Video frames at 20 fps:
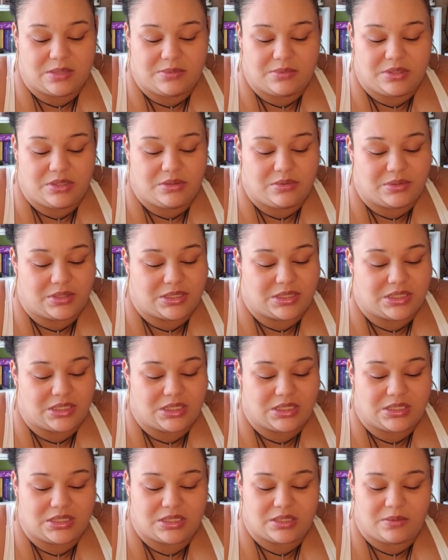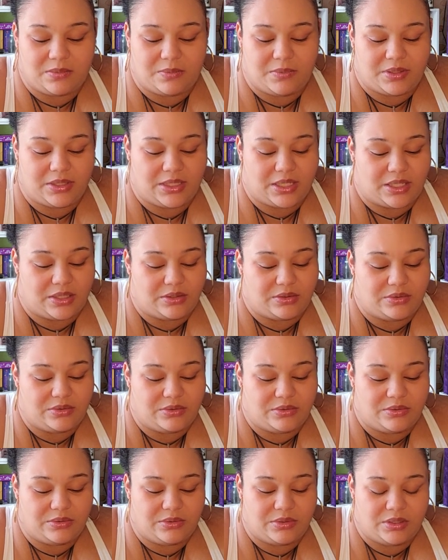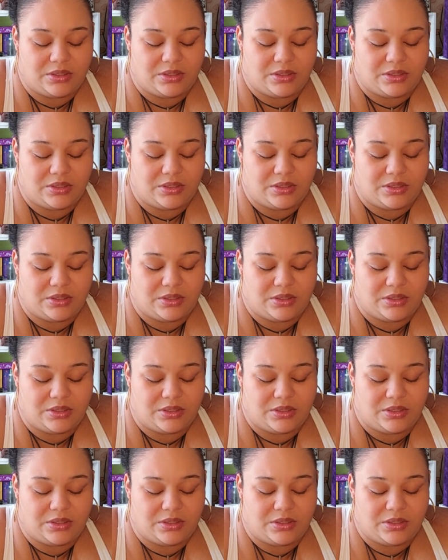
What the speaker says: of you are seeing someone that you